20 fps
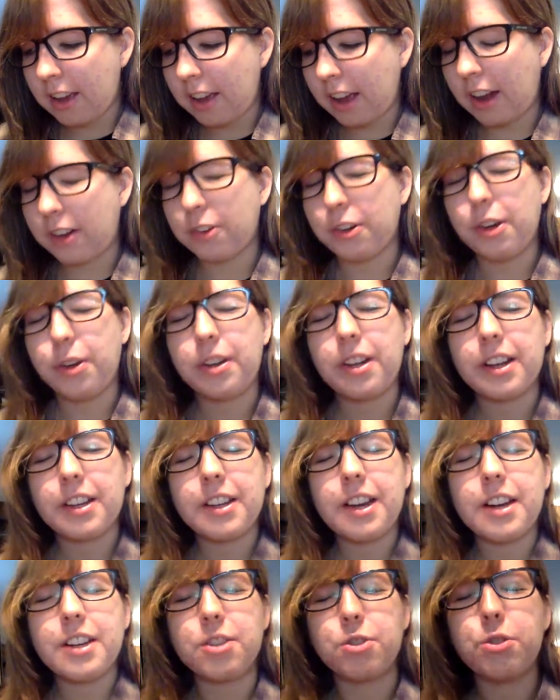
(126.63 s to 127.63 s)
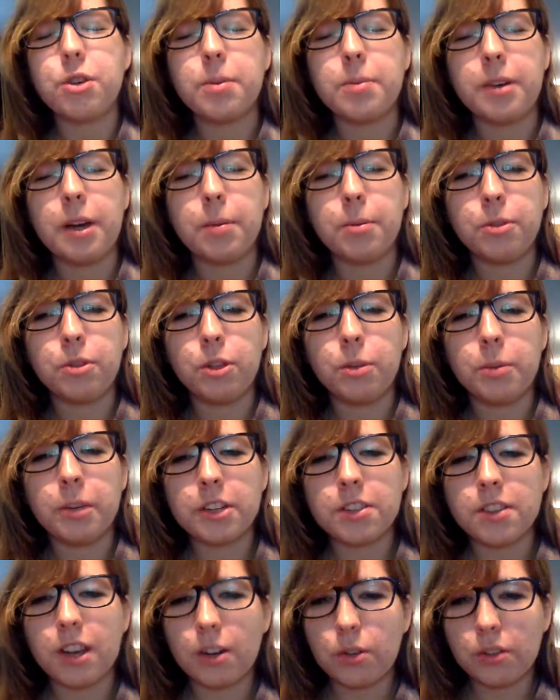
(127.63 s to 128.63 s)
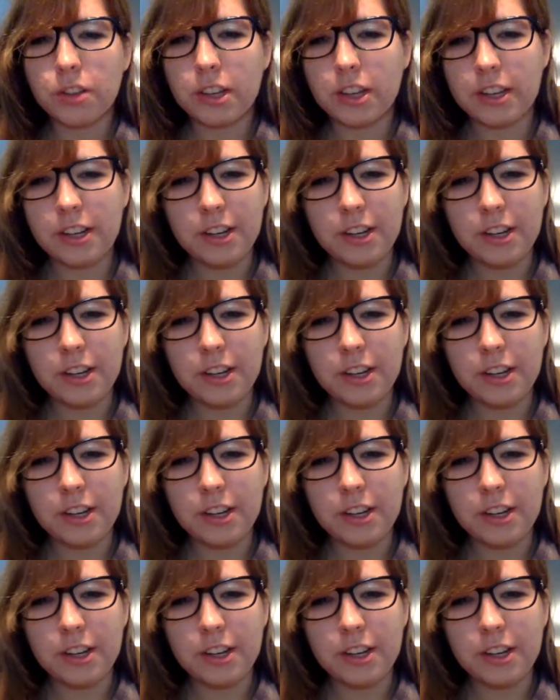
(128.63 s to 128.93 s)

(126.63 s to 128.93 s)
I don't know, that kind of tripped me up a little bit because I don't think